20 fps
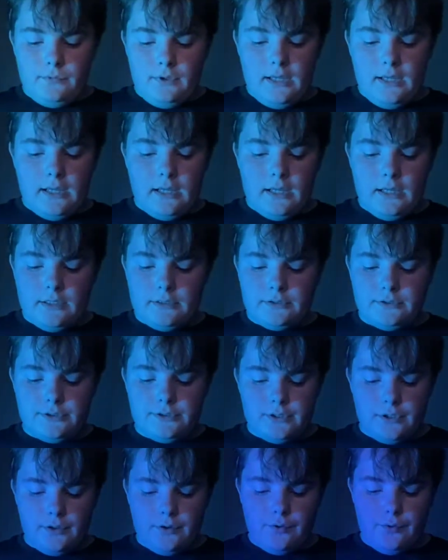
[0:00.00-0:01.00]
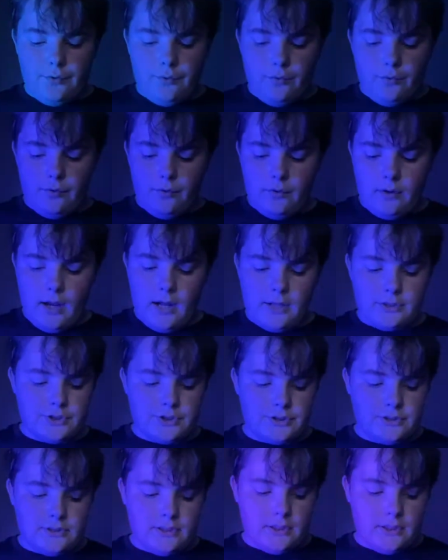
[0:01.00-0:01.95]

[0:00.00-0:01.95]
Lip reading: And so I just did